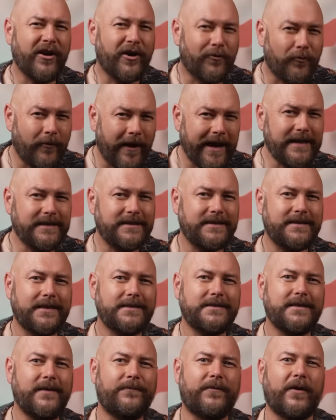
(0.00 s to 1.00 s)
a great
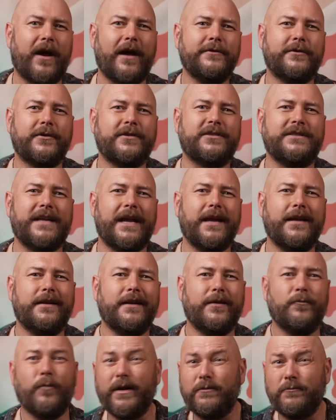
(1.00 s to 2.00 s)
system for
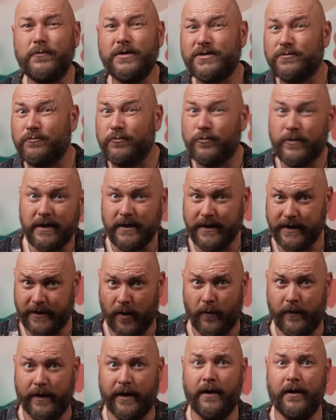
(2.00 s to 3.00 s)
understanding what was really
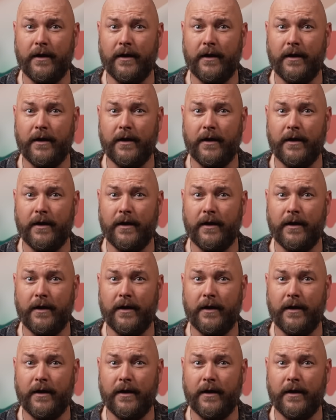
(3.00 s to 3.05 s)
going